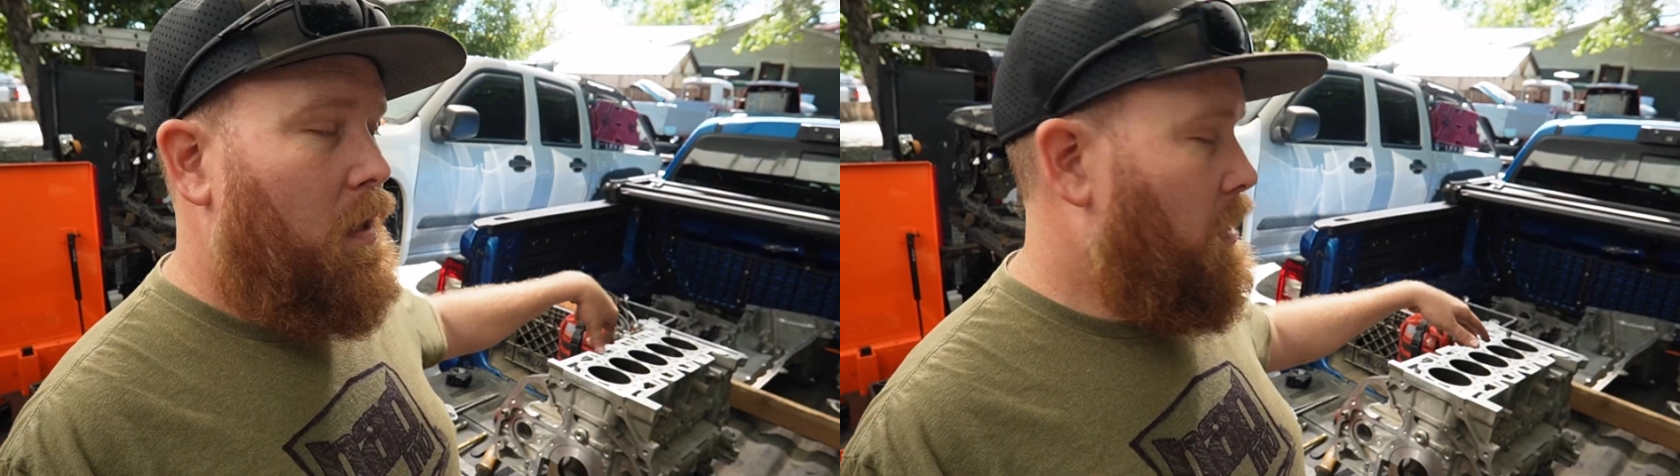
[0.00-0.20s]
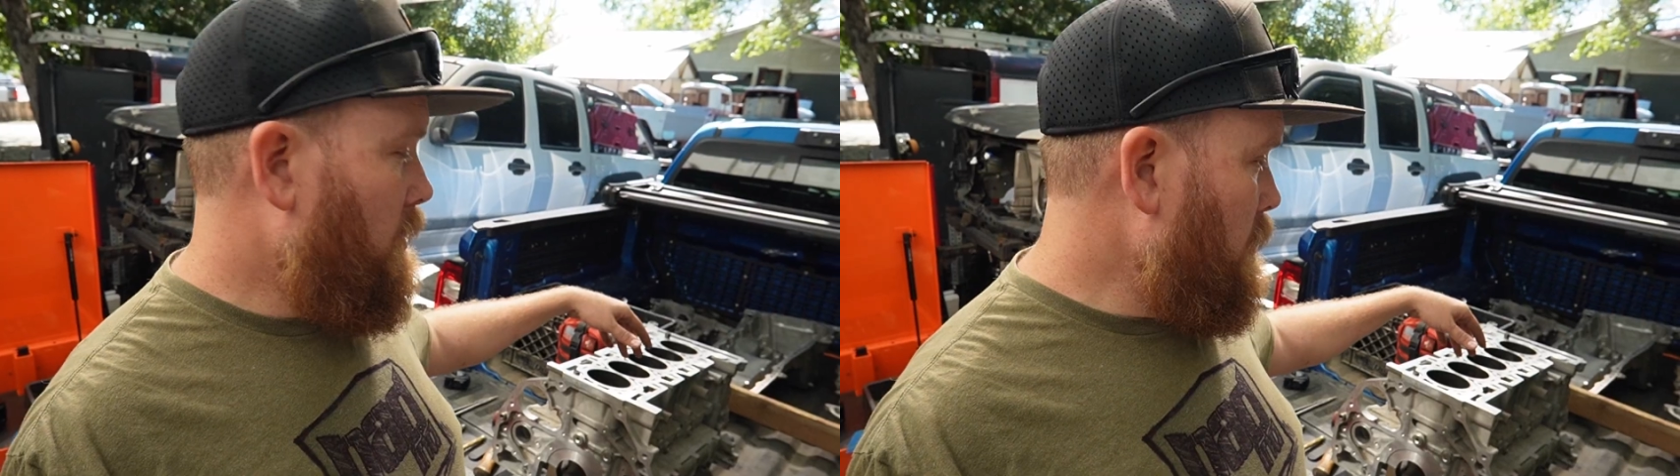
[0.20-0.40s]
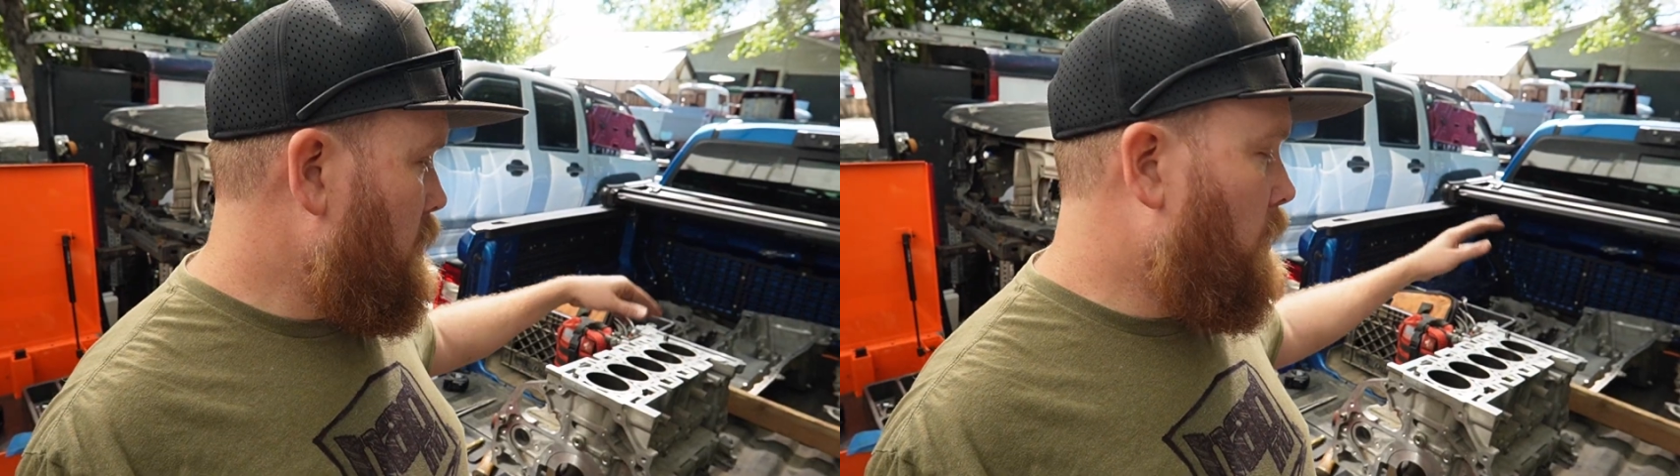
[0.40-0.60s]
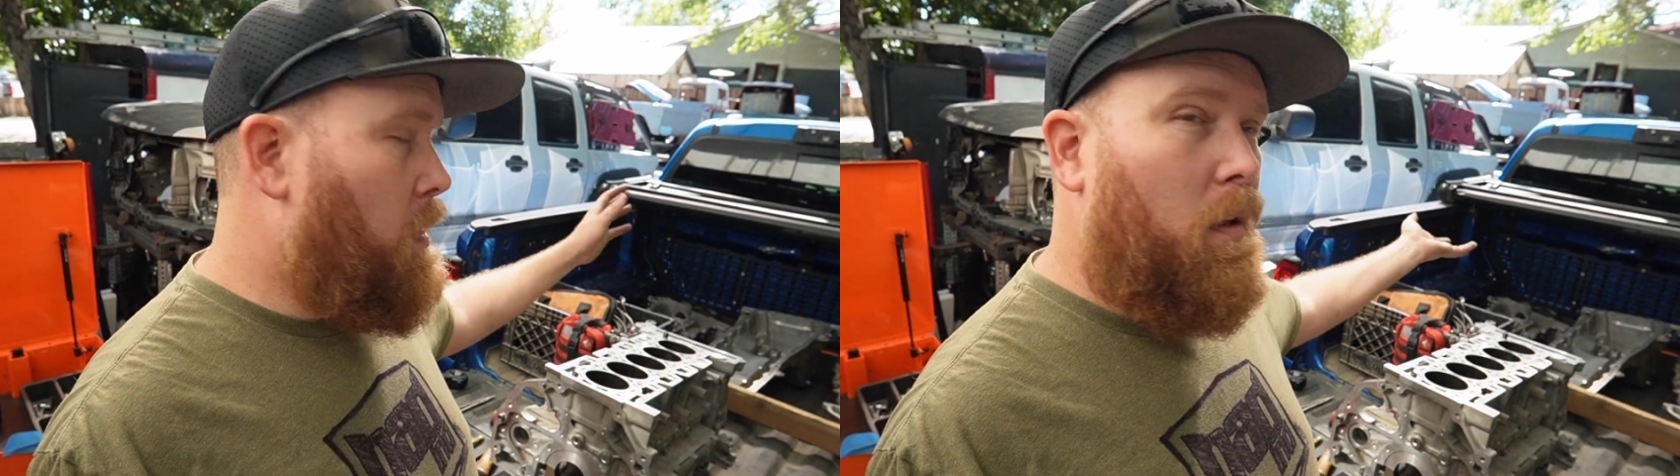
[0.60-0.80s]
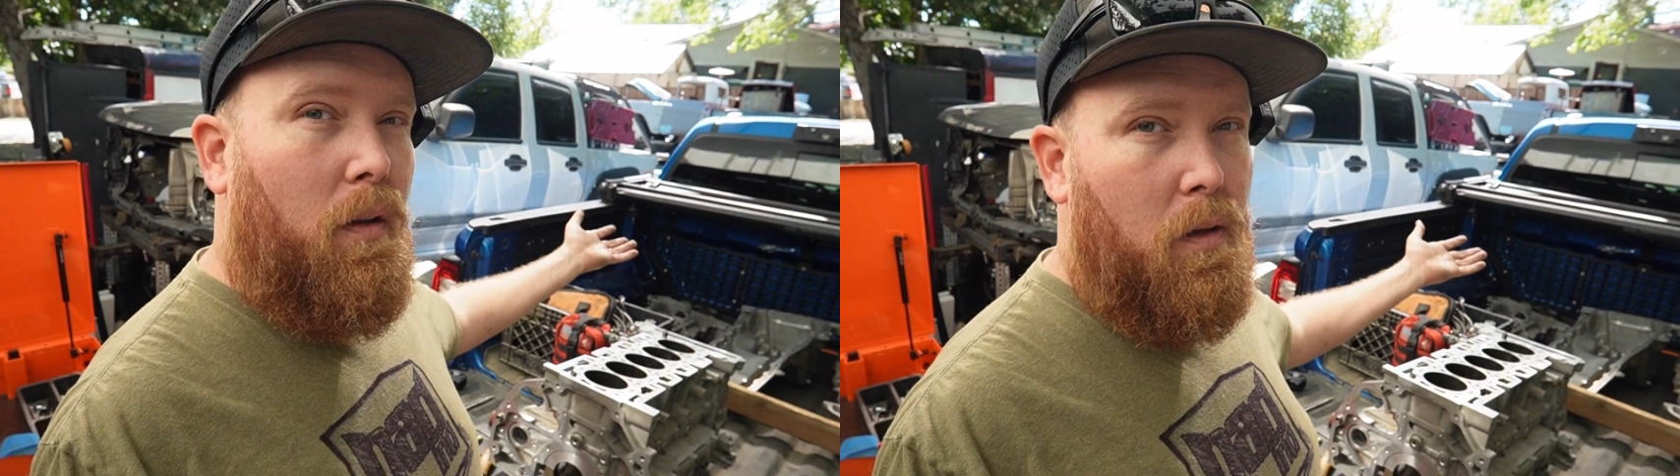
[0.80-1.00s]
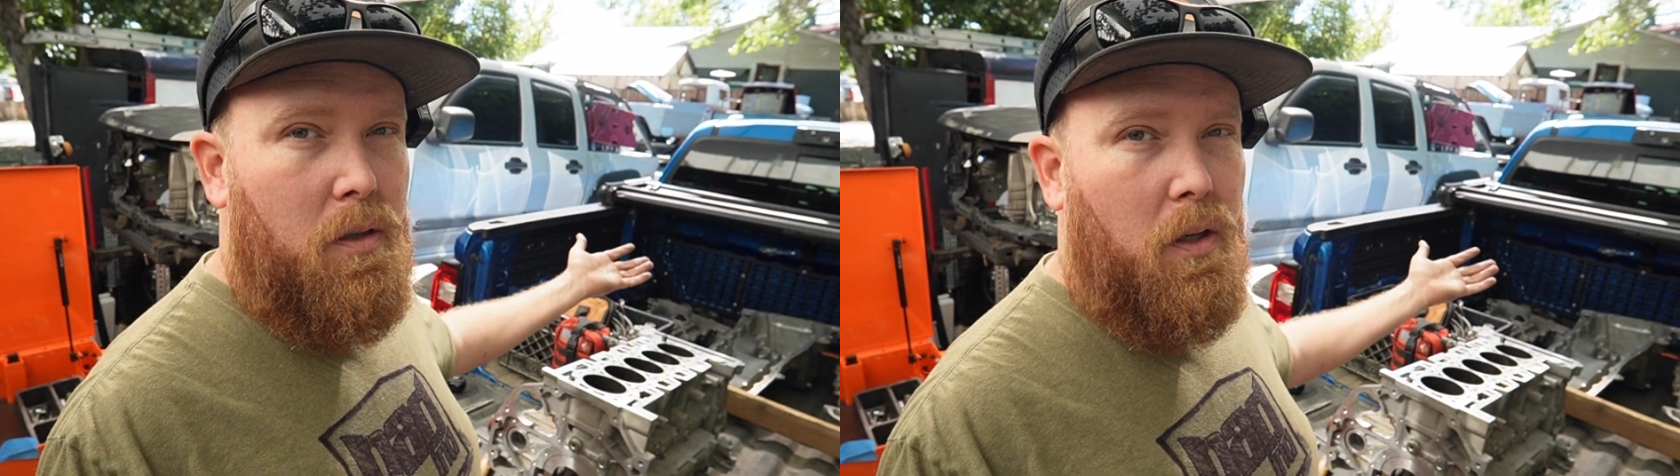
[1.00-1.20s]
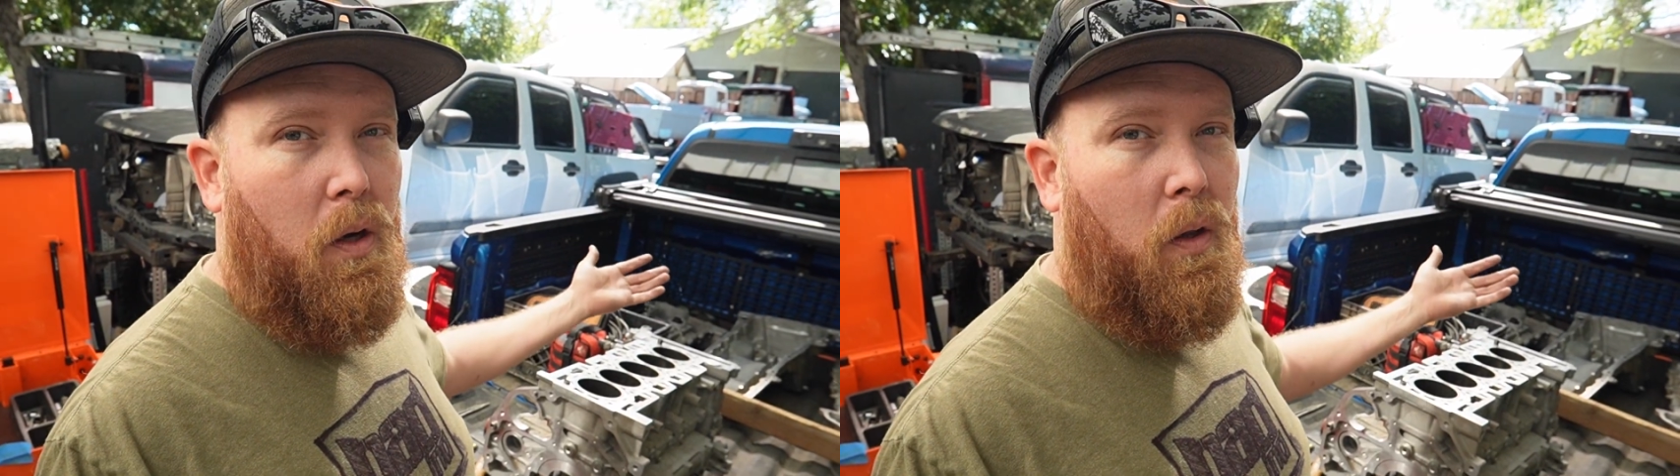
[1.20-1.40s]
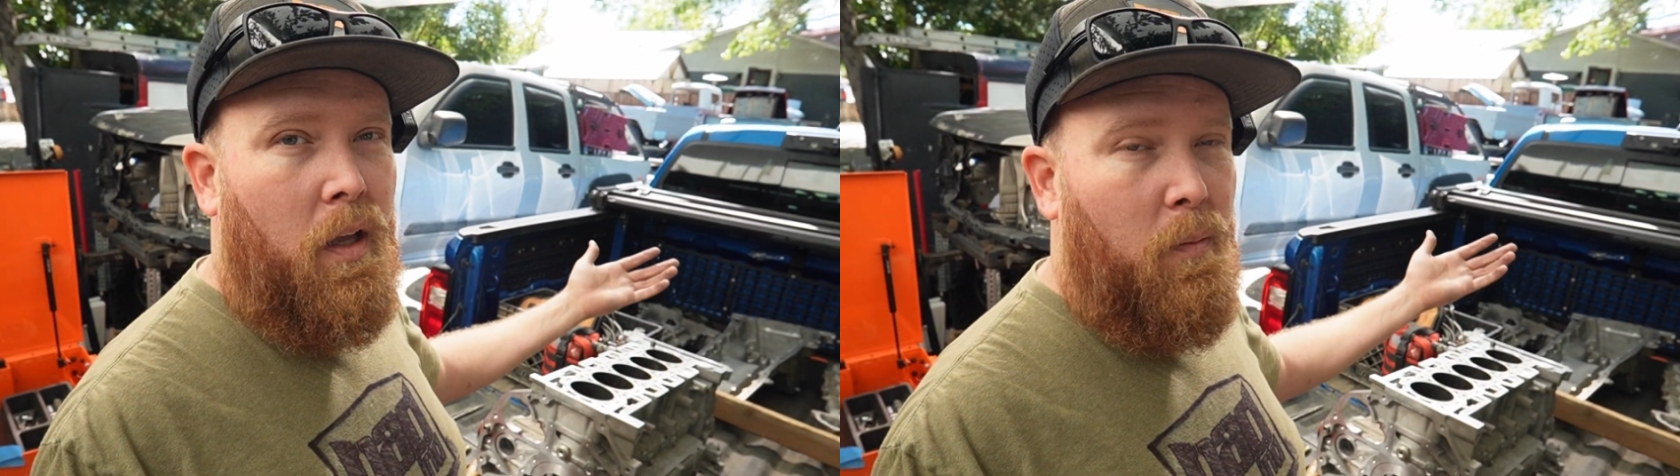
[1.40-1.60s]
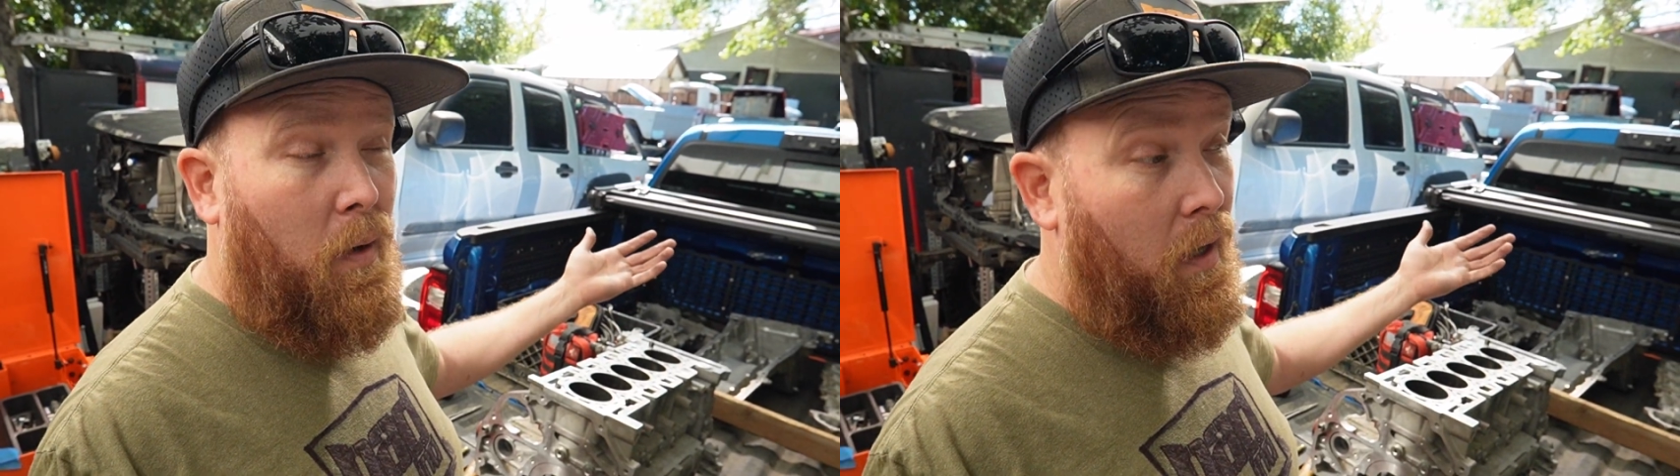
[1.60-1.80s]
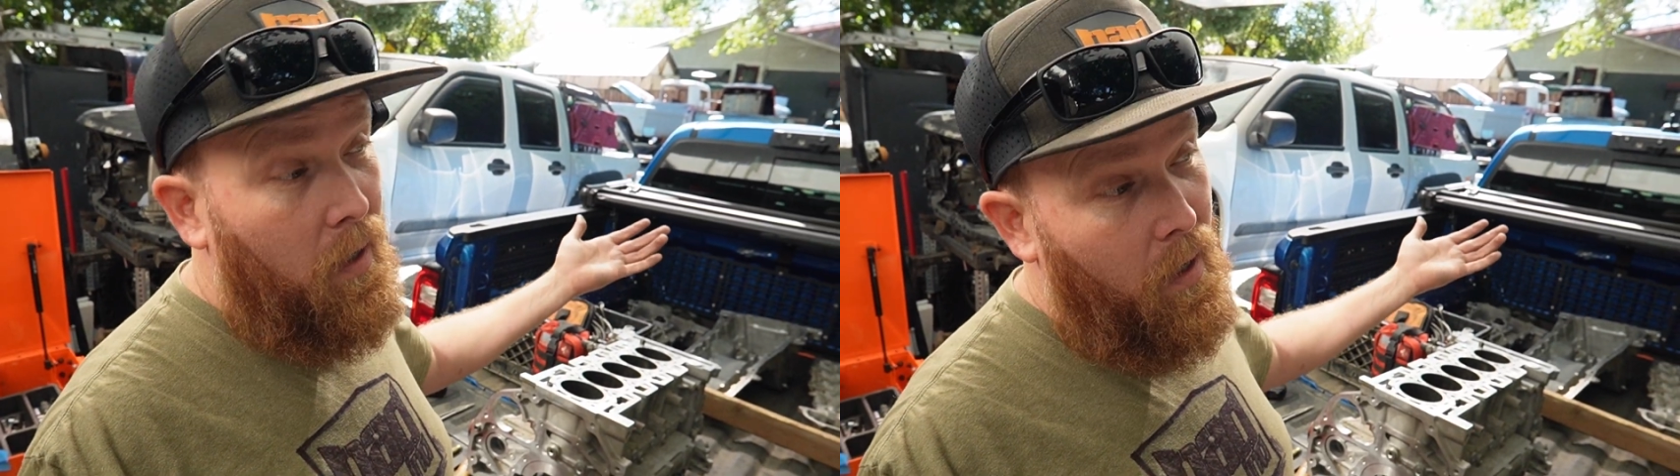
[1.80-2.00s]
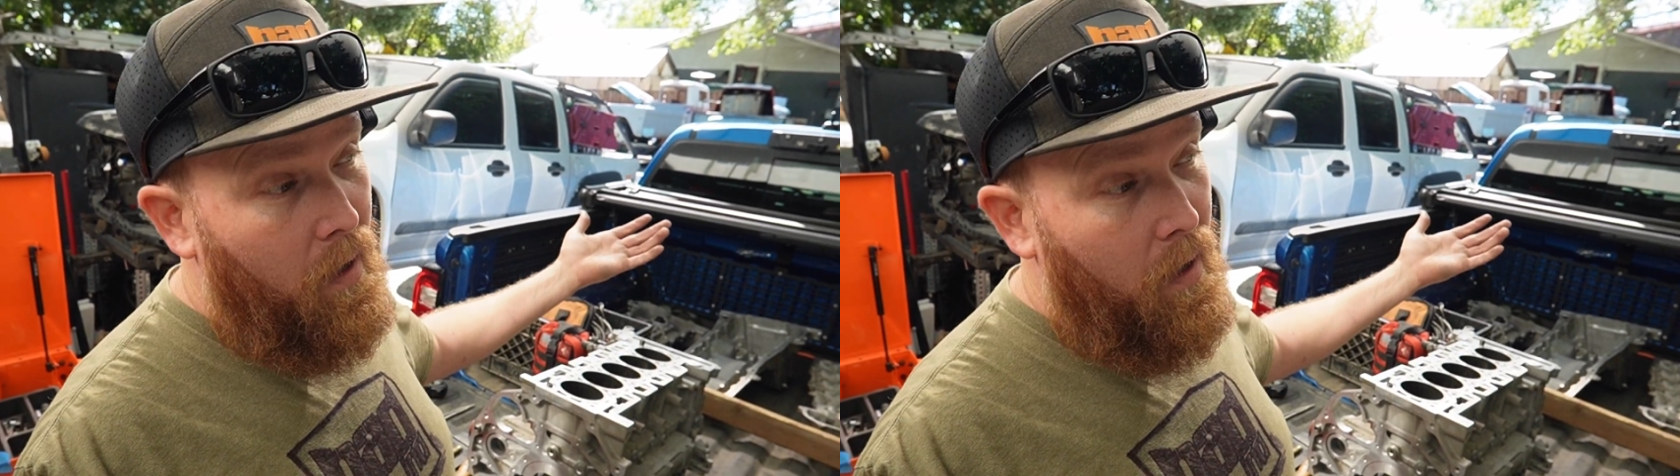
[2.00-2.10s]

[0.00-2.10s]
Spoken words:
You lose the oil, you lose the coolant, but